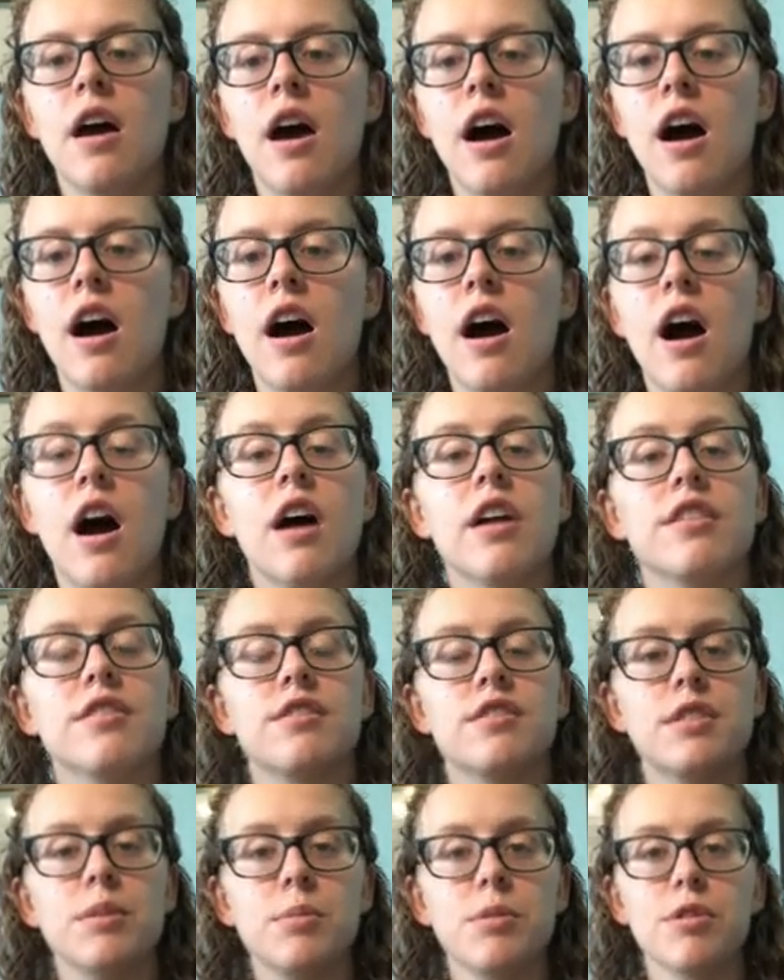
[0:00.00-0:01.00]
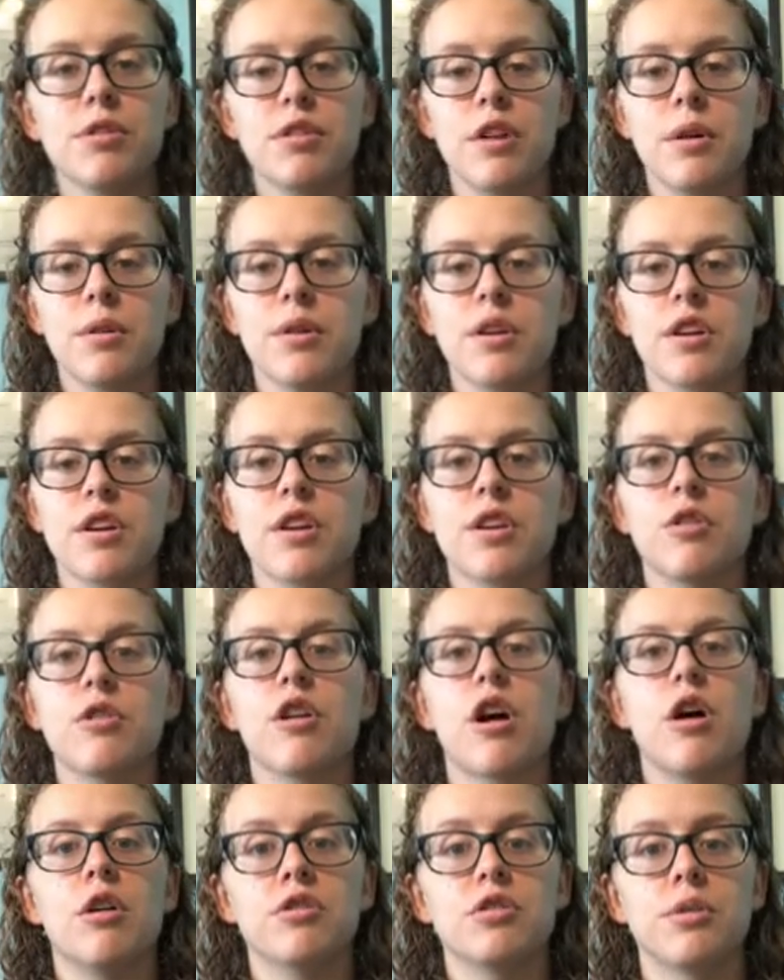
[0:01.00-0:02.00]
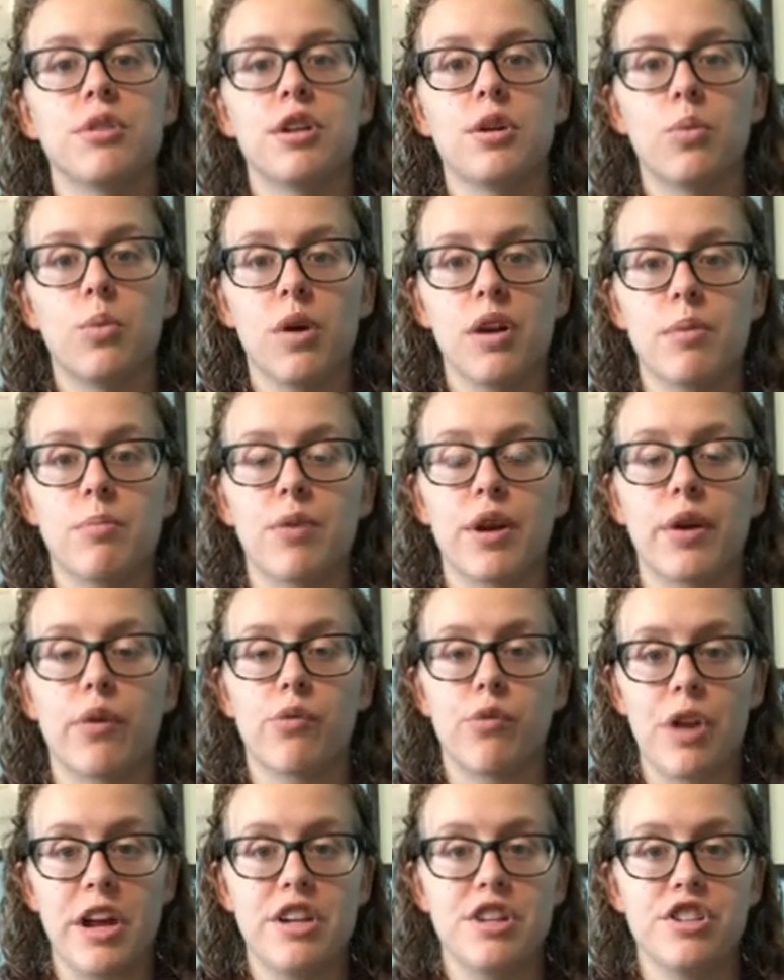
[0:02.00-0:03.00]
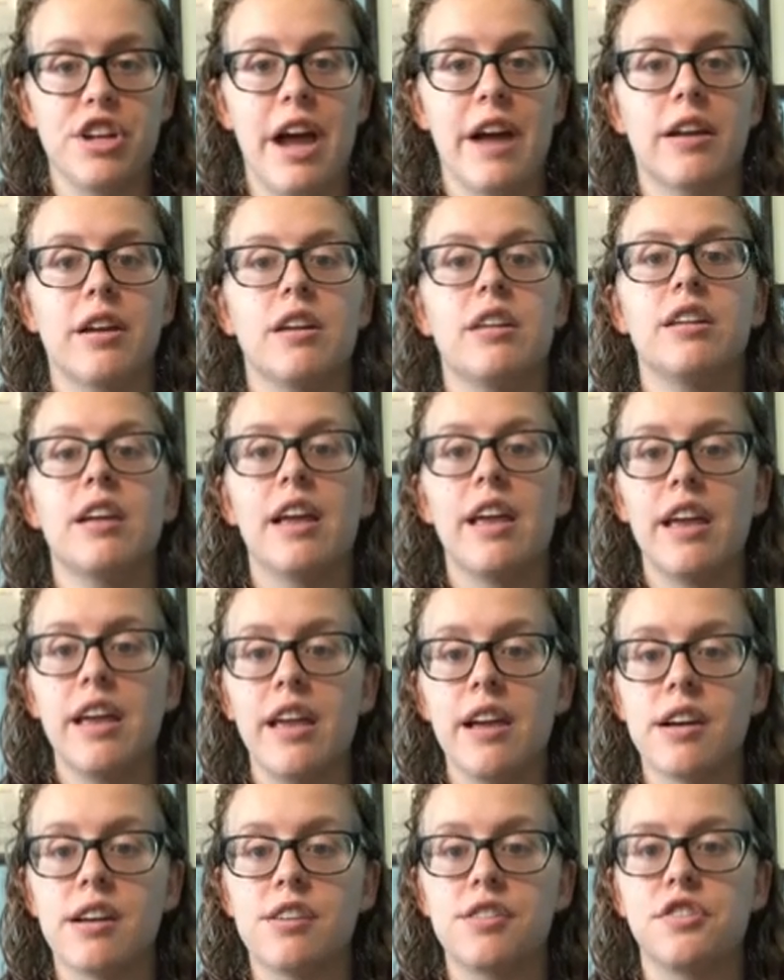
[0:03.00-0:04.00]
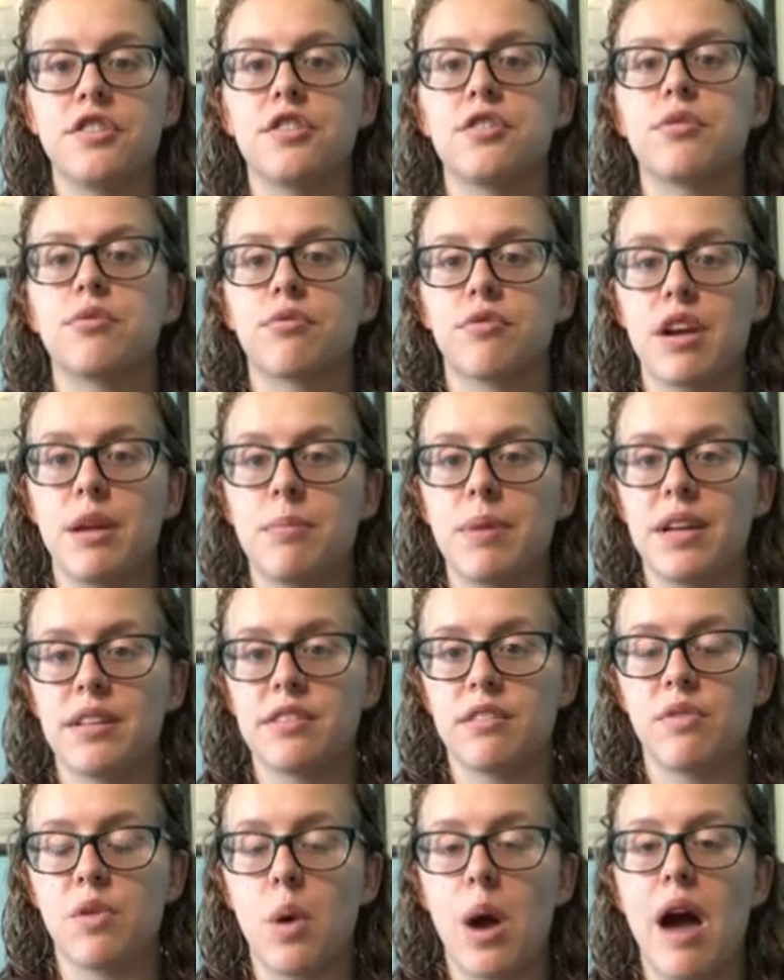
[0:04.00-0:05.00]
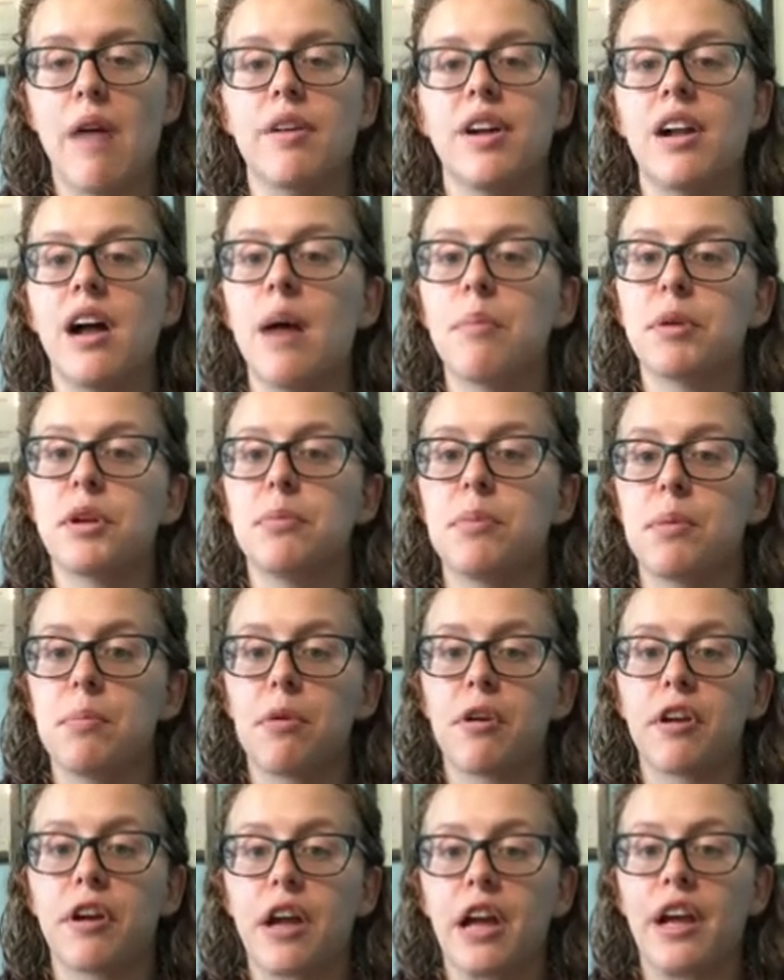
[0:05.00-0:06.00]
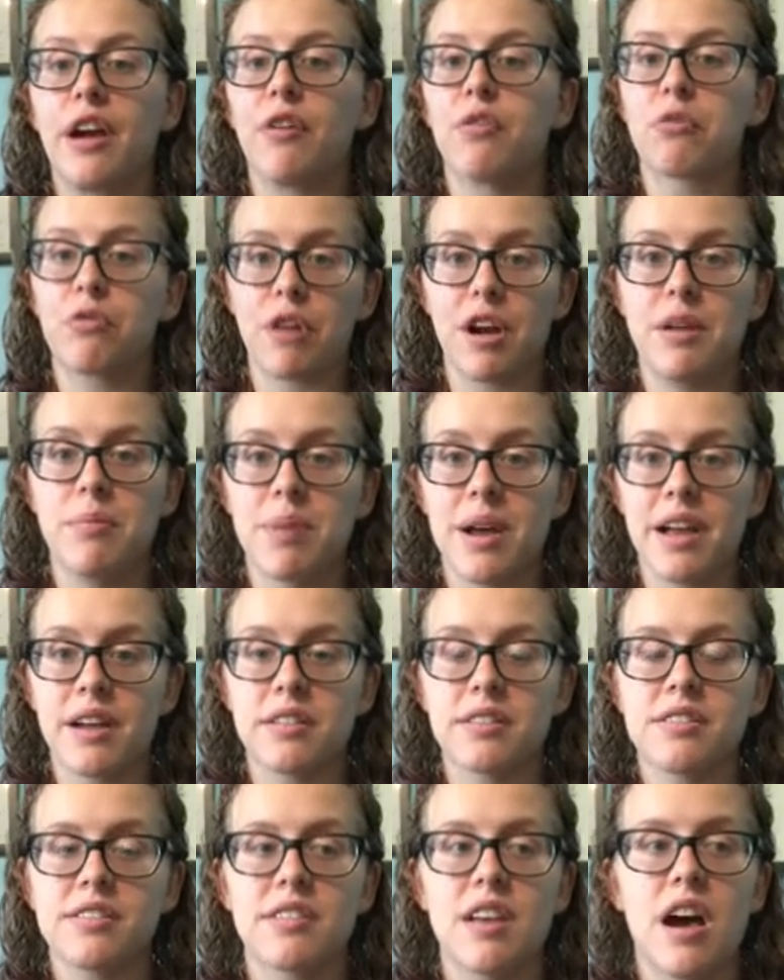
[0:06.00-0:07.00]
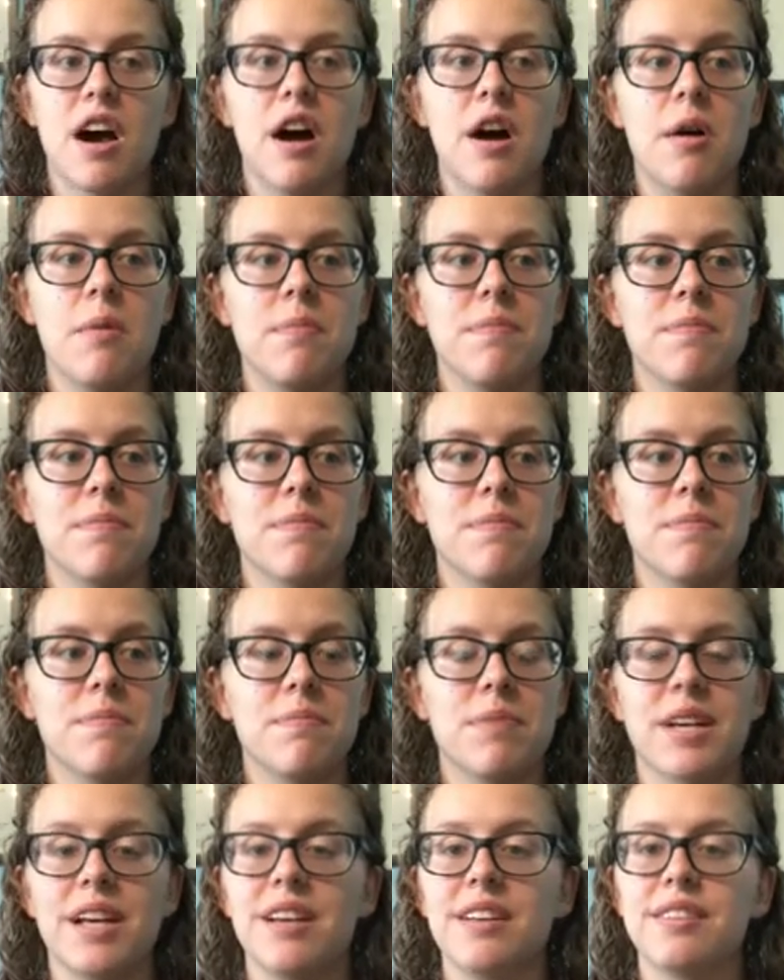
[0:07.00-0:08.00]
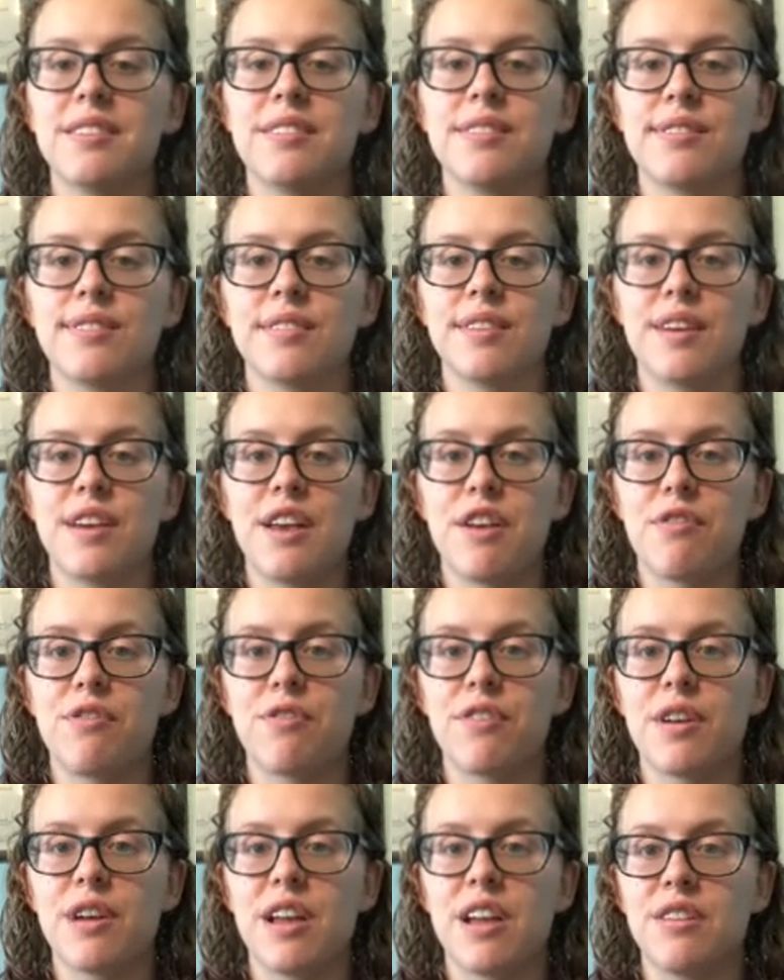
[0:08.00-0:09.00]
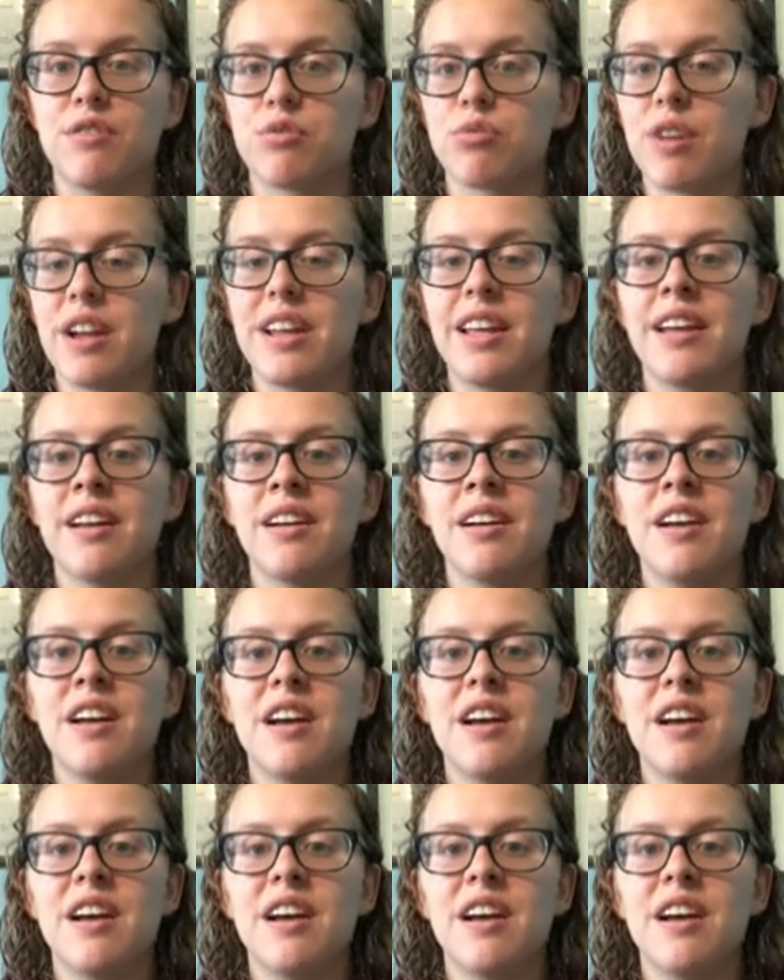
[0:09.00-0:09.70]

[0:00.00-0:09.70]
On a similar note, you're also gonna wanna bring a rain jacket and rain pants if you have it. I'm gonna be bringing rain pants because if it's raining,